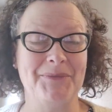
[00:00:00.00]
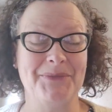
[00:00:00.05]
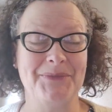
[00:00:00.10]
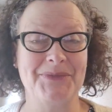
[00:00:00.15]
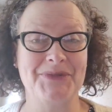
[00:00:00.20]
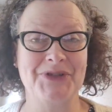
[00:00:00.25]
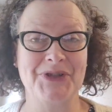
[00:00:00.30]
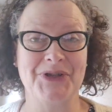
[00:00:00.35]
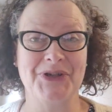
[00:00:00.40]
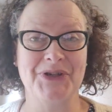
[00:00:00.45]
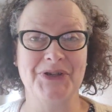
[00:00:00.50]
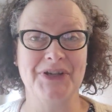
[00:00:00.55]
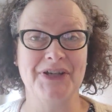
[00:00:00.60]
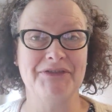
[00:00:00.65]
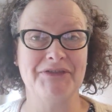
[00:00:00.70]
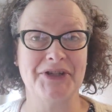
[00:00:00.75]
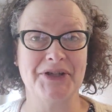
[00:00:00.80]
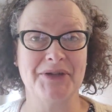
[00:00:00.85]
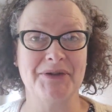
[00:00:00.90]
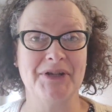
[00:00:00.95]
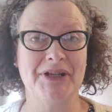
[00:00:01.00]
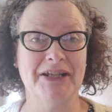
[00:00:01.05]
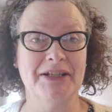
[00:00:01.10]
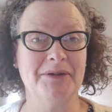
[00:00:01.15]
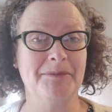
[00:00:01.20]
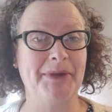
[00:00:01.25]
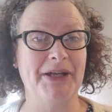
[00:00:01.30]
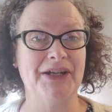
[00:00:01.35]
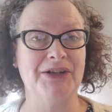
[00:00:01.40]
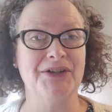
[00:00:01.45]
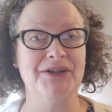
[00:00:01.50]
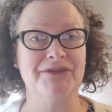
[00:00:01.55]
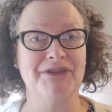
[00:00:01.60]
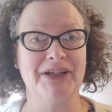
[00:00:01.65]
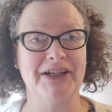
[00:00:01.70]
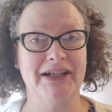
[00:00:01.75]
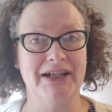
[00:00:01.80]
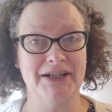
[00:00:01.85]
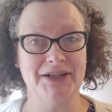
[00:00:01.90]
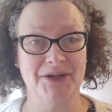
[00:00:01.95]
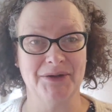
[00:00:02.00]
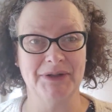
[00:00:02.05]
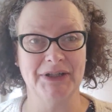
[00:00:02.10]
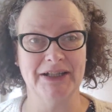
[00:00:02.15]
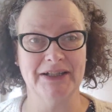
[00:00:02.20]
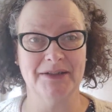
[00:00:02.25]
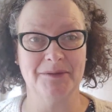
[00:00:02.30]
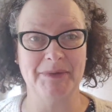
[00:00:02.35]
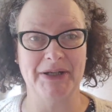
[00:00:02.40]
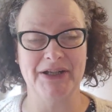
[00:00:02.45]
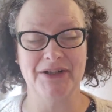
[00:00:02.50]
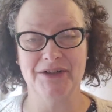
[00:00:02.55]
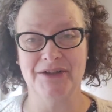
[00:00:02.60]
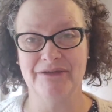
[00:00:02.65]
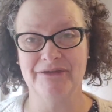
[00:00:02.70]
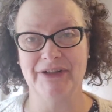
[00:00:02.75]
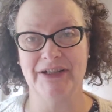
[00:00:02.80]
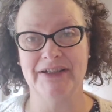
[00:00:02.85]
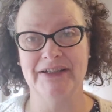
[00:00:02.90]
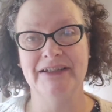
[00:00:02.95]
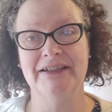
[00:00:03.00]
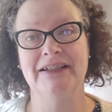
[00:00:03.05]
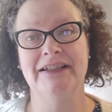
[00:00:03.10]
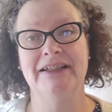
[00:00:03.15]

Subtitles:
so if I go a little bit over, I go a little bit over.